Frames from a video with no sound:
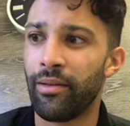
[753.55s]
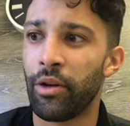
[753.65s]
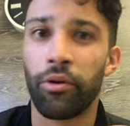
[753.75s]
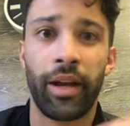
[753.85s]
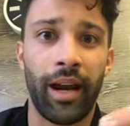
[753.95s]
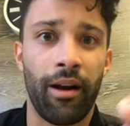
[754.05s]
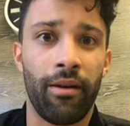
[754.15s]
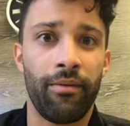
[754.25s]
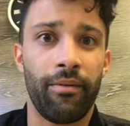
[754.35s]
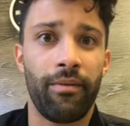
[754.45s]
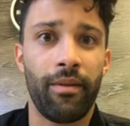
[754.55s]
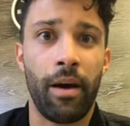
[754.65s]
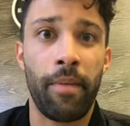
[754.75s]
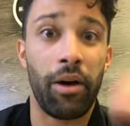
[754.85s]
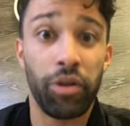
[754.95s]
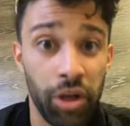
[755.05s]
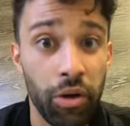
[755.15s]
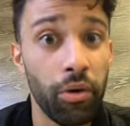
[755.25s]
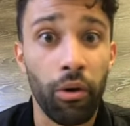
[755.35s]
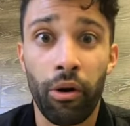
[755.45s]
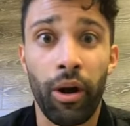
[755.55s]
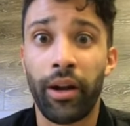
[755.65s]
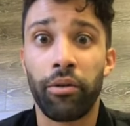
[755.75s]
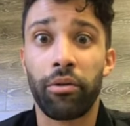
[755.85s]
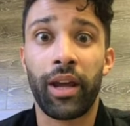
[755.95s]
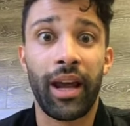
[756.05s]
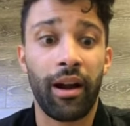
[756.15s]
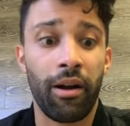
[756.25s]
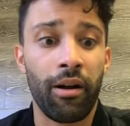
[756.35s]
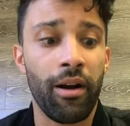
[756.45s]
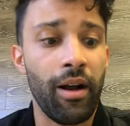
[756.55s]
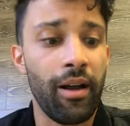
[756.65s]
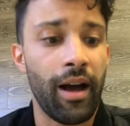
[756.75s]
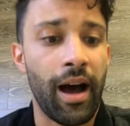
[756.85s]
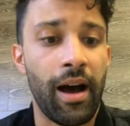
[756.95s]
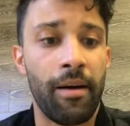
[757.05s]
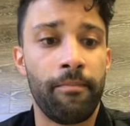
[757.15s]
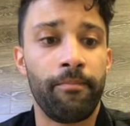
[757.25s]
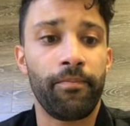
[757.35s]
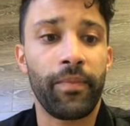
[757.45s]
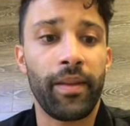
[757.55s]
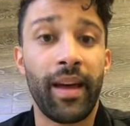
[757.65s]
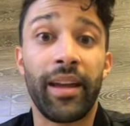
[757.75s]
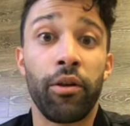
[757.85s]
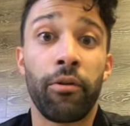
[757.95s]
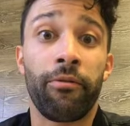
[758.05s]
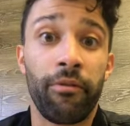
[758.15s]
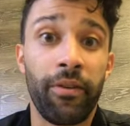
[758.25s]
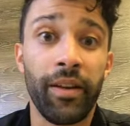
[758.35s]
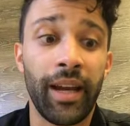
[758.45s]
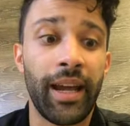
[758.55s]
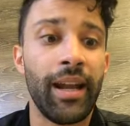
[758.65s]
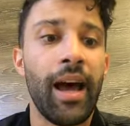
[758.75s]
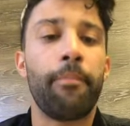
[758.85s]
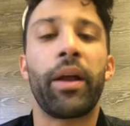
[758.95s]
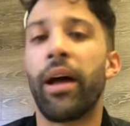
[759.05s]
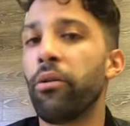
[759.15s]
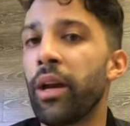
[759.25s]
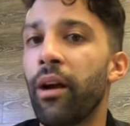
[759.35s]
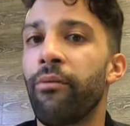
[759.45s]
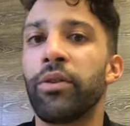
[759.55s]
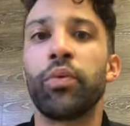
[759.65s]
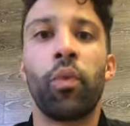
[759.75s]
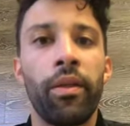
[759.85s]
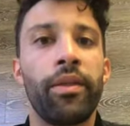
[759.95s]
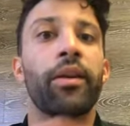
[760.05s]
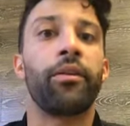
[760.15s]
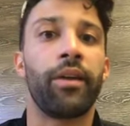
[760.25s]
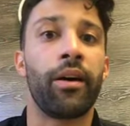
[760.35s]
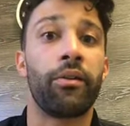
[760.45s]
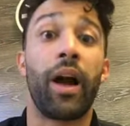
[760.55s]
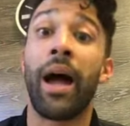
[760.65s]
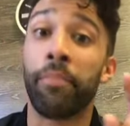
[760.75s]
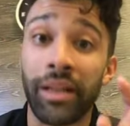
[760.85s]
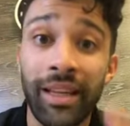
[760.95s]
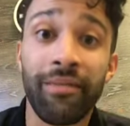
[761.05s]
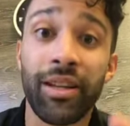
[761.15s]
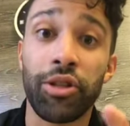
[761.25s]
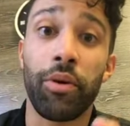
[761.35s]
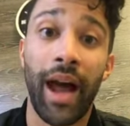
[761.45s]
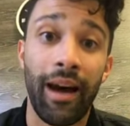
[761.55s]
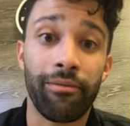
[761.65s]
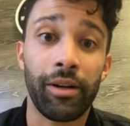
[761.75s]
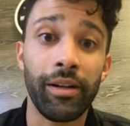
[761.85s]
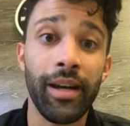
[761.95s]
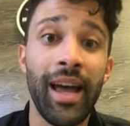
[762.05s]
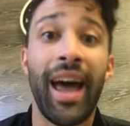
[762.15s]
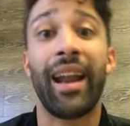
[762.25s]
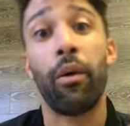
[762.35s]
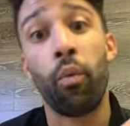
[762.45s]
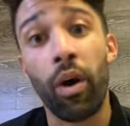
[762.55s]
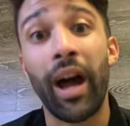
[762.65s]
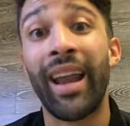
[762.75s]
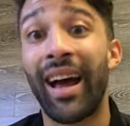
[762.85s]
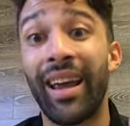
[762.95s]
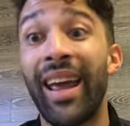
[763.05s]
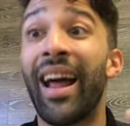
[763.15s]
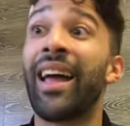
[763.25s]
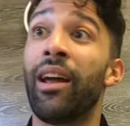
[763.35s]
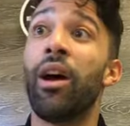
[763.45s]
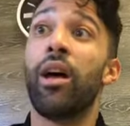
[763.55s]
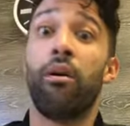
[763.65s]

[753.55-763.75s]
don't care about you or I don't care um, that you're fulfilling it, but I don't care if it's one thing or the other. I believe that you have one and I want, and I, and I,